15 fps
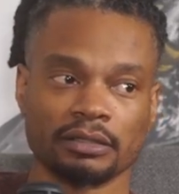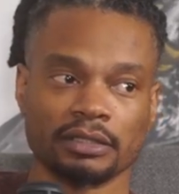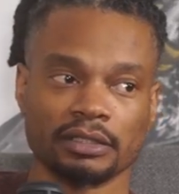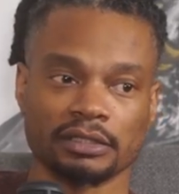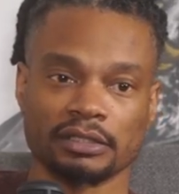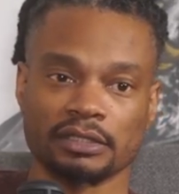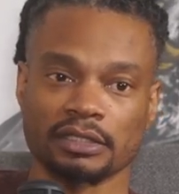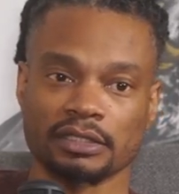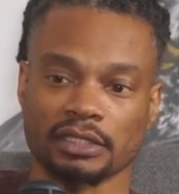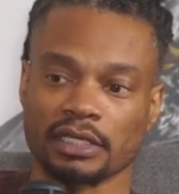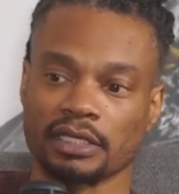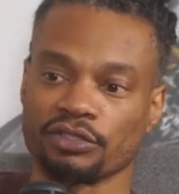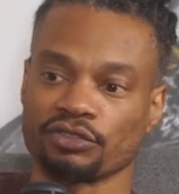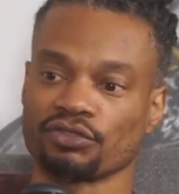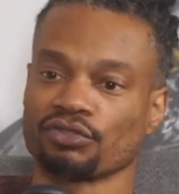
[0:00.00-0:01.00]
this is a
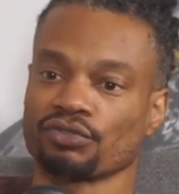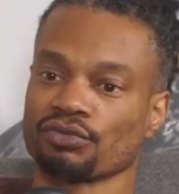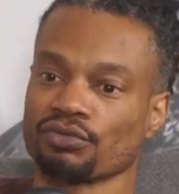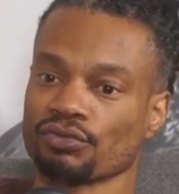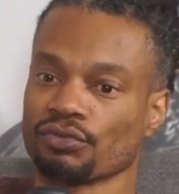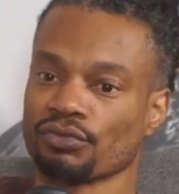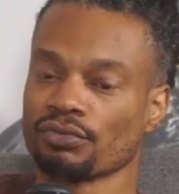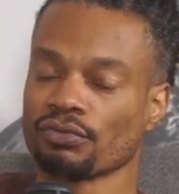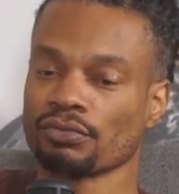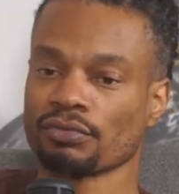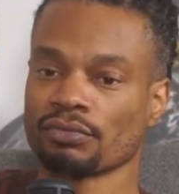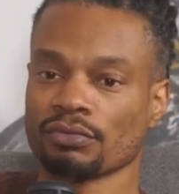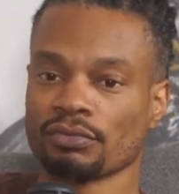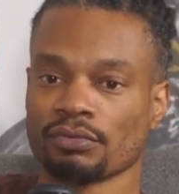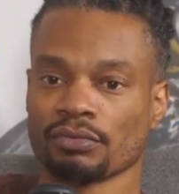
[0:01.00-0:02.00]
chance to
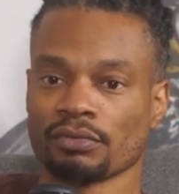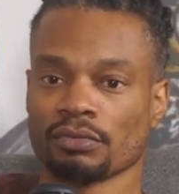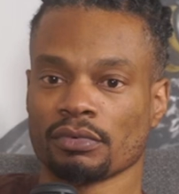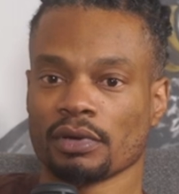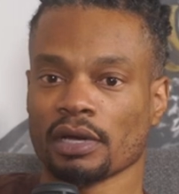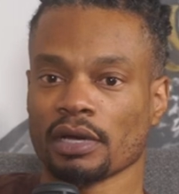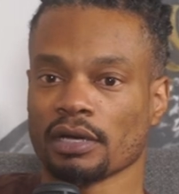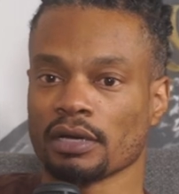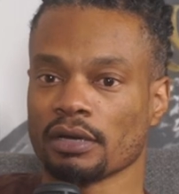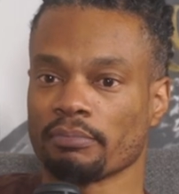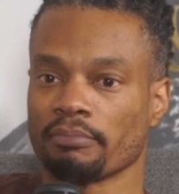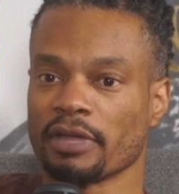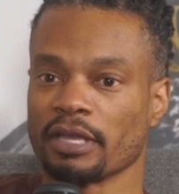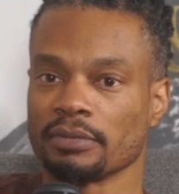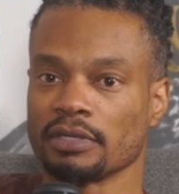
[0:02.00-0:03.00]

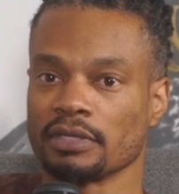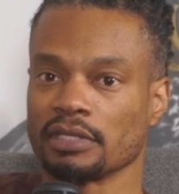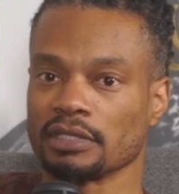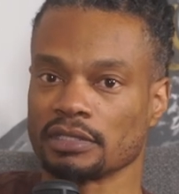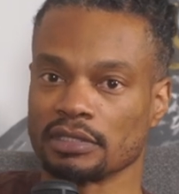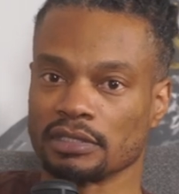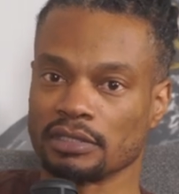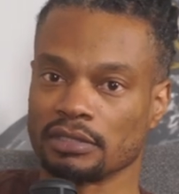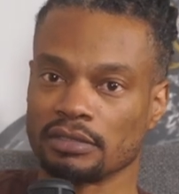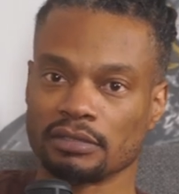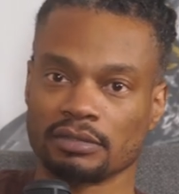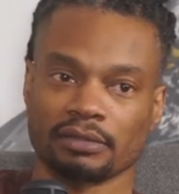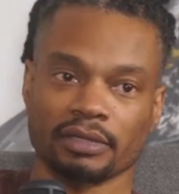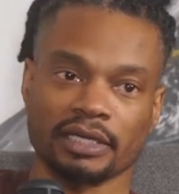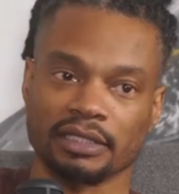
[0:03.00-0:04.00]
um, maybe this is
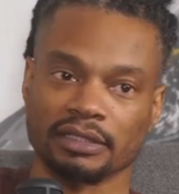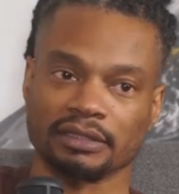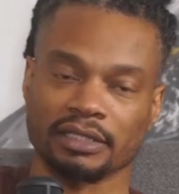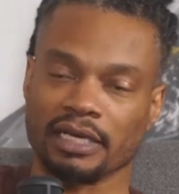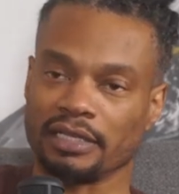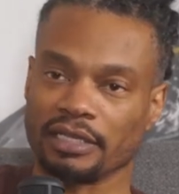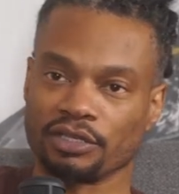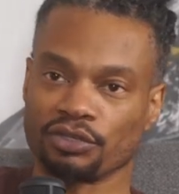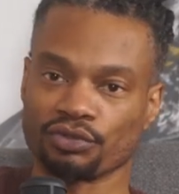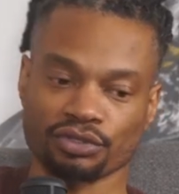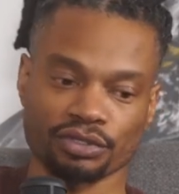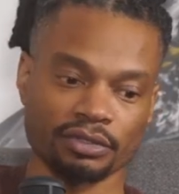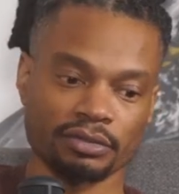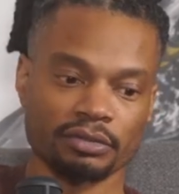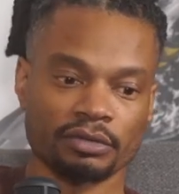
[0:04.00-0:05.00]
like a sign that you
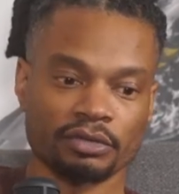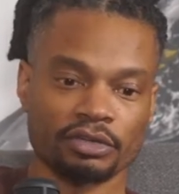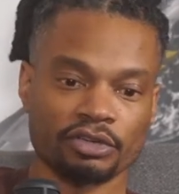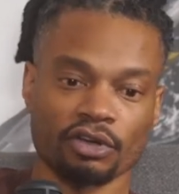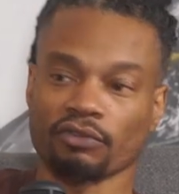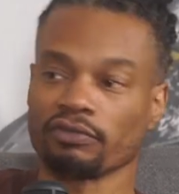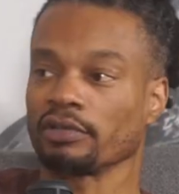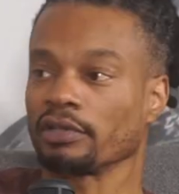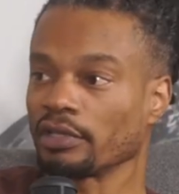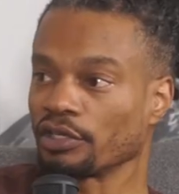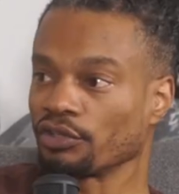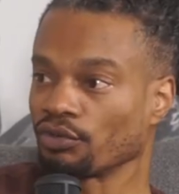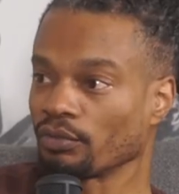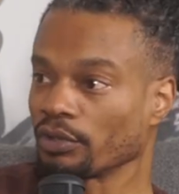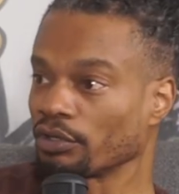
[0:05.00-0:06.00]
should go for the
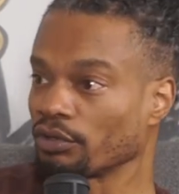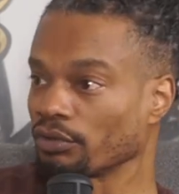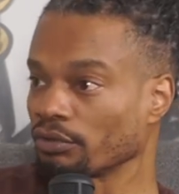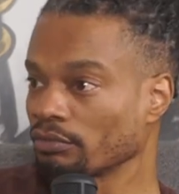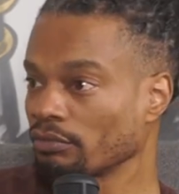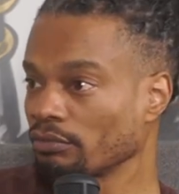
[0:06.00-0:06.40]
things you want to do,